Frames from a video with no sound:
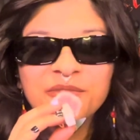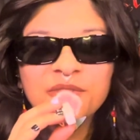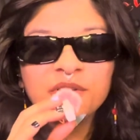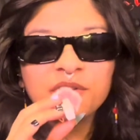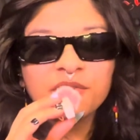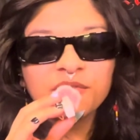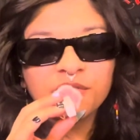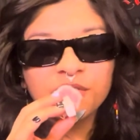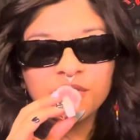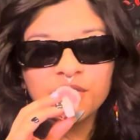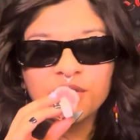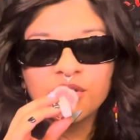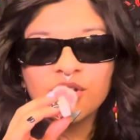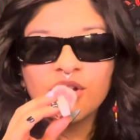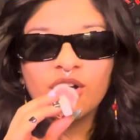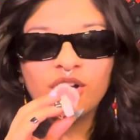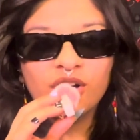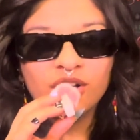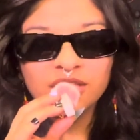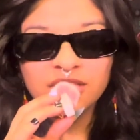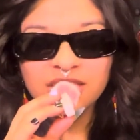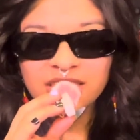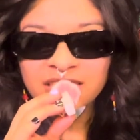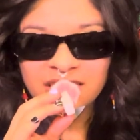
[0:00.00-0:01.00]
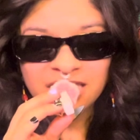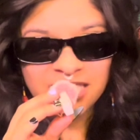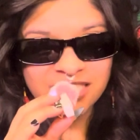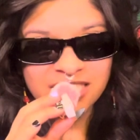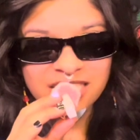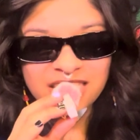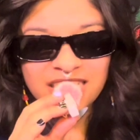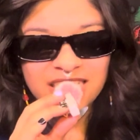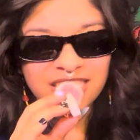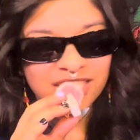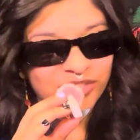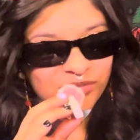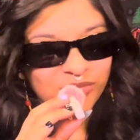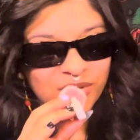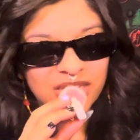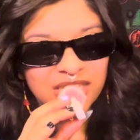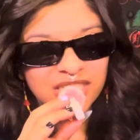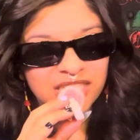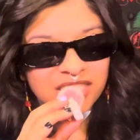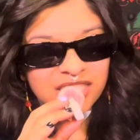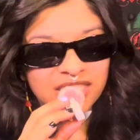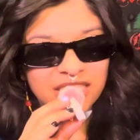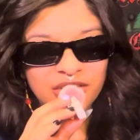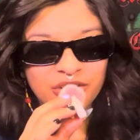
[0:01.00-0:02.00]
for all ethnicities and
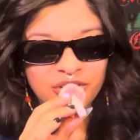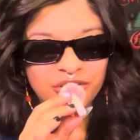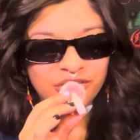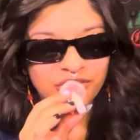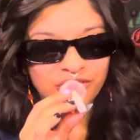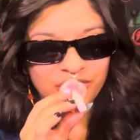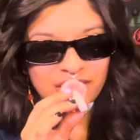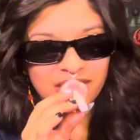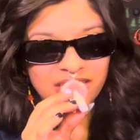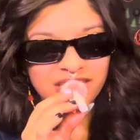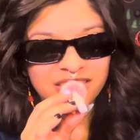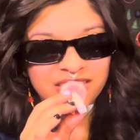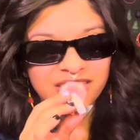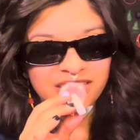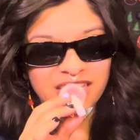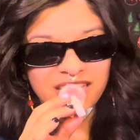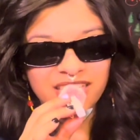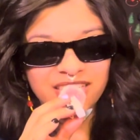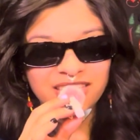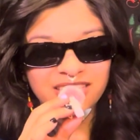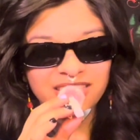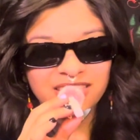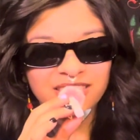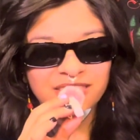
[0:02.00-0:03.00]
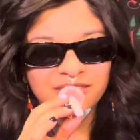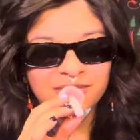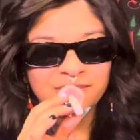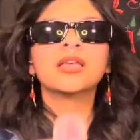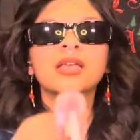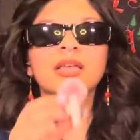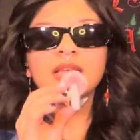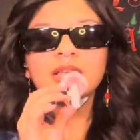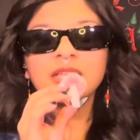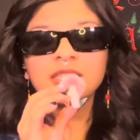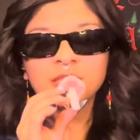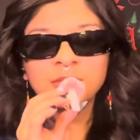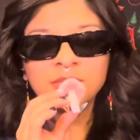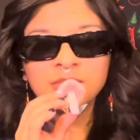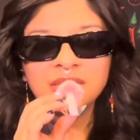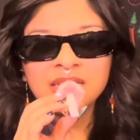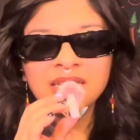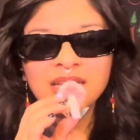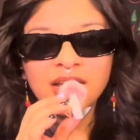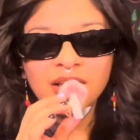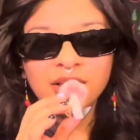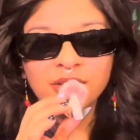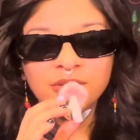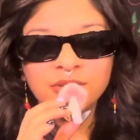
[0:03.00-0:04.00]
races here in the United States. Something
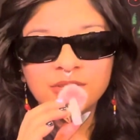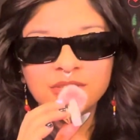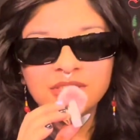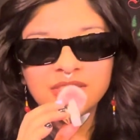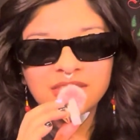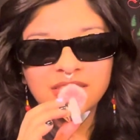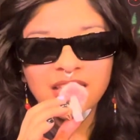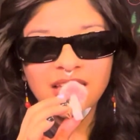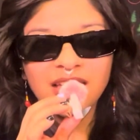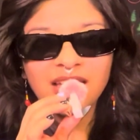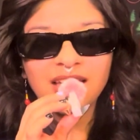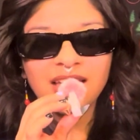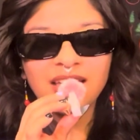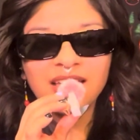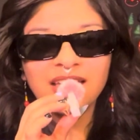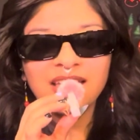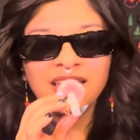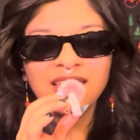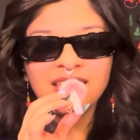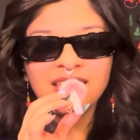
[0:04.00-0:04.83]
else that